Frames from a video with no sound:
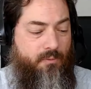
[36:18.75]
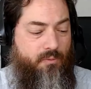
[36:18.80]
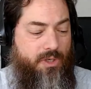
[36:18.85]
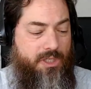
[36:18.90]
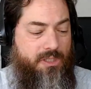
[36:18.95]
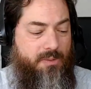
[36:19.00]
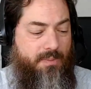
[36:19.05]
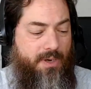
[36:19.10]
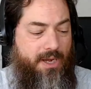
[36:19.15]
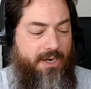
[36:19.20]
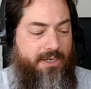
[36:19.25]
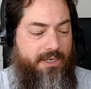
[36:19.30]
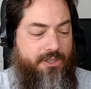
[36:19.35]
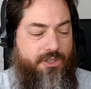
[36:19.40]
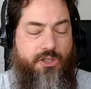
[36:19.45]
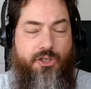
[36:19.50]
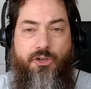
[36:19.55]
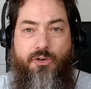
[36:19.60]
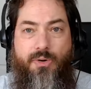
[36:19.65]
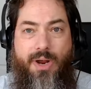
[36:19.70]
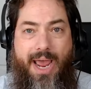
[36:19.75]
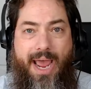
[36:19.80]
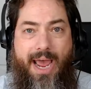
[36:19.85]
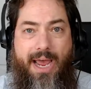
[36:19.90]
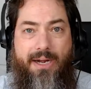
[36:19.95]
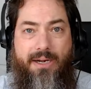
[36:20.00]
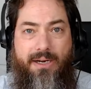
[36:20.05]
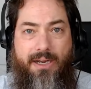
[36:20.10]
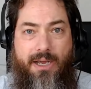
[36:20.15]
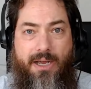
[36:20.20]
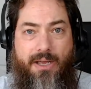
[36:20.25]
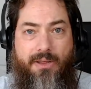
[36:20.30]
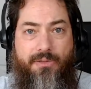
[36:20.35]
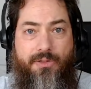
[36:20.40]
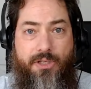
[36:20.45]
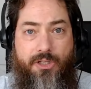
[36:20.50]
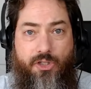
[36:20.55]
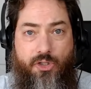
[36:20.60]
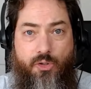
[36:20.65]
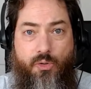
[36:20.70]
responded to at
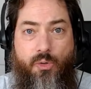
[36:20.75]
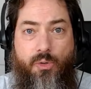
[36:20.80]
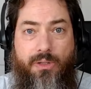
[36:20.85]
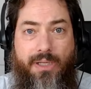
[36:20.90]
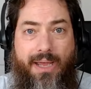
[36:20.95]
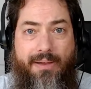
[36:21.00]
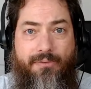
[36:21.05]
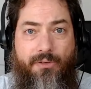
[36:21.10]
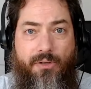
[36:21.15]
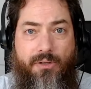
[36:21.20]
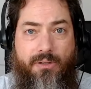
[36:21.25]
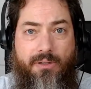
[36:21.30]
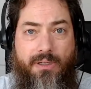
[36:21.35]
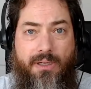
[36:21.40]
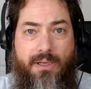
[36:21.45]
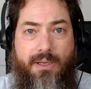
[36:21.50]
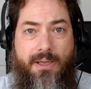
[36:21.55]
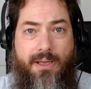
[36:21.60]
the school level,